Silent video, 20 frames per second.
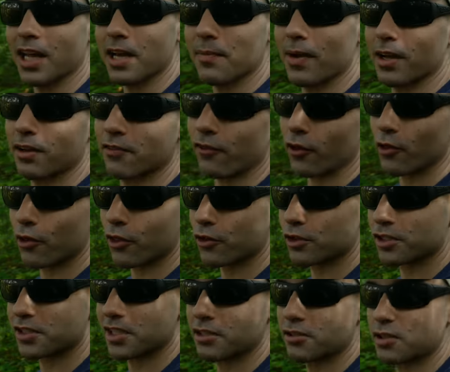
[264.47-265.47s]
like micro four
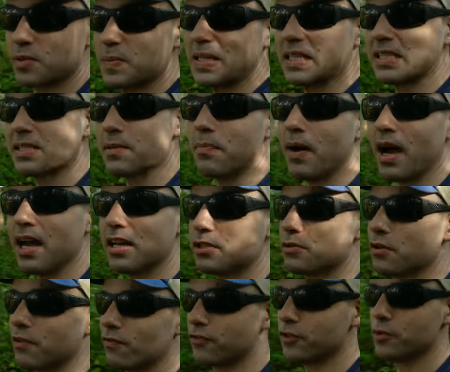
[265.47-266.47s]
thirds sensors because it buys
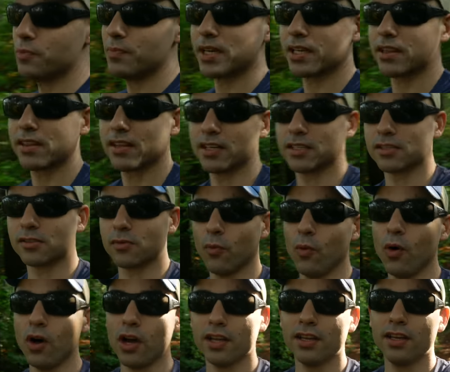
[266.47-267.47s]
you a few big things.
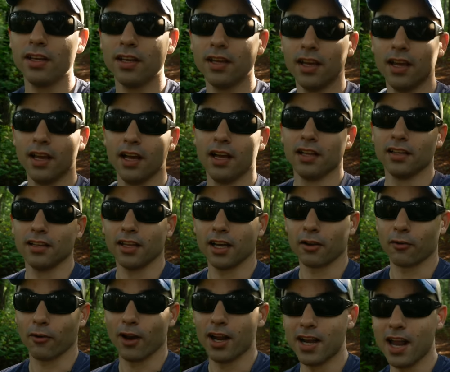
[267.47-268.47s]
One,
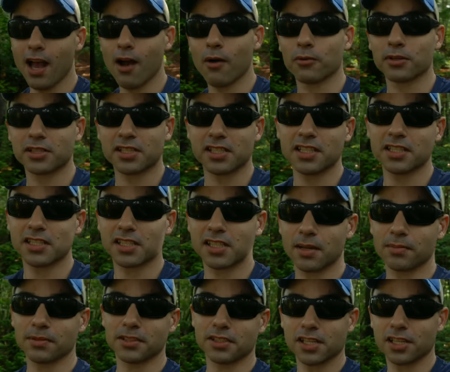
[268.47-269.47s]
like right now, we're seeing the
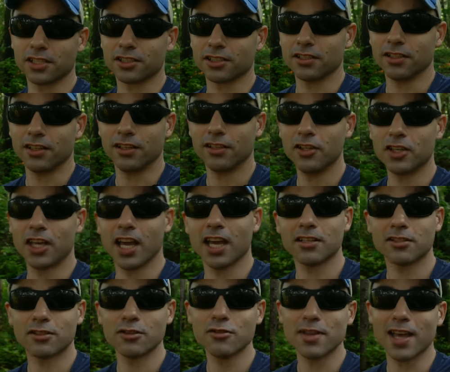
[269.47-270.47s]
stabilization. You
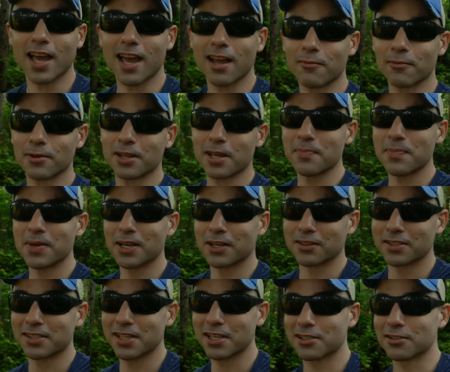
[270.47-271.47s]
can't do that with a
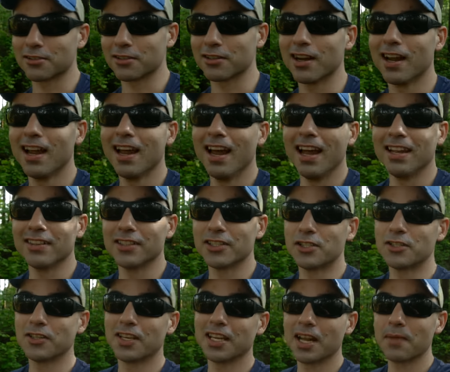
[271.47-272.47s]
bigger sensor
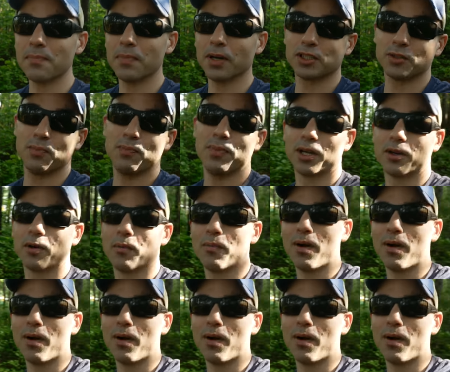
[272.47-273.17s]
unless you get a much bigger